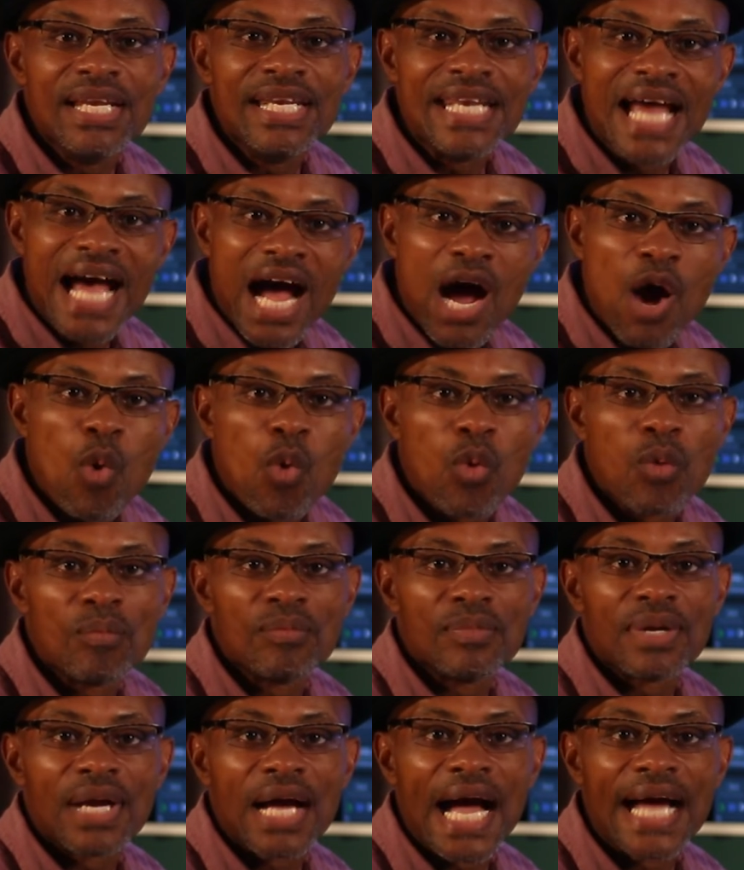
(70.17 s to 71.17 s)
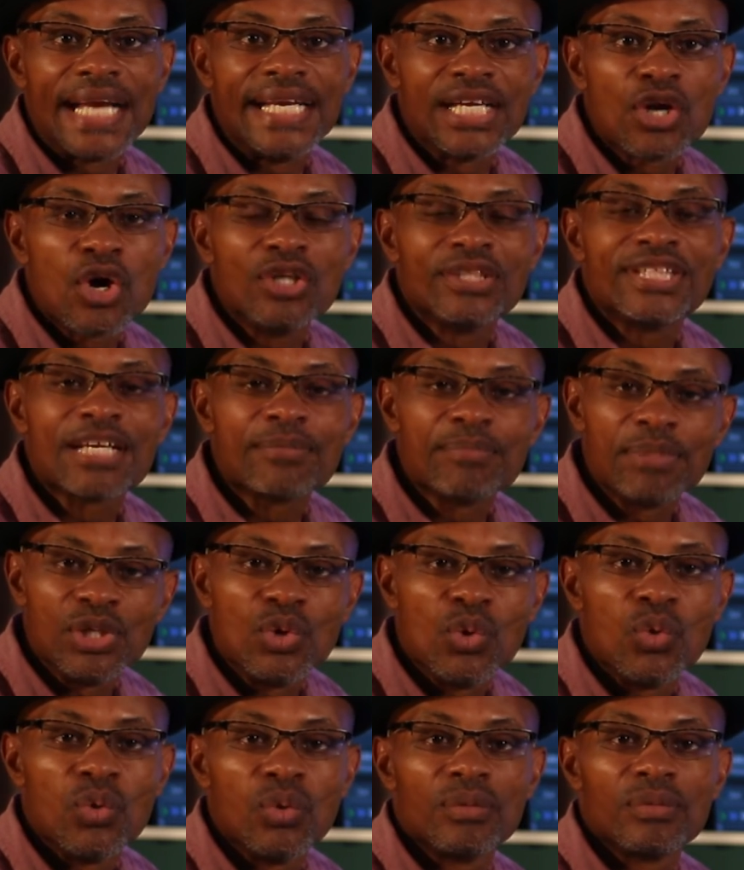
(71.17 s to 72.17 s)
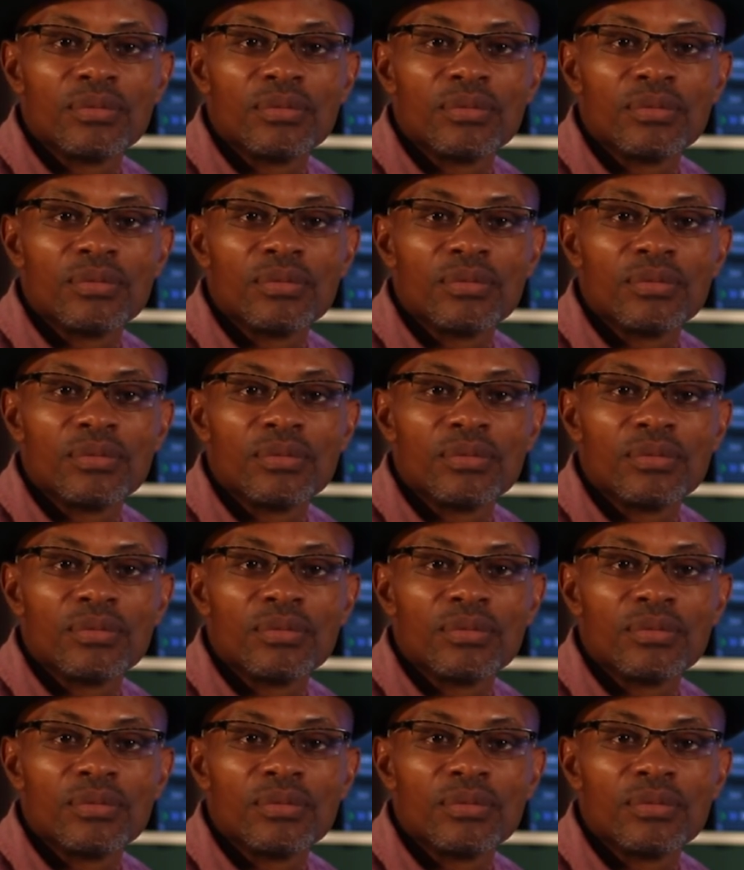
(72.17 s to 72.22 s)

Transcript: now at the contact below.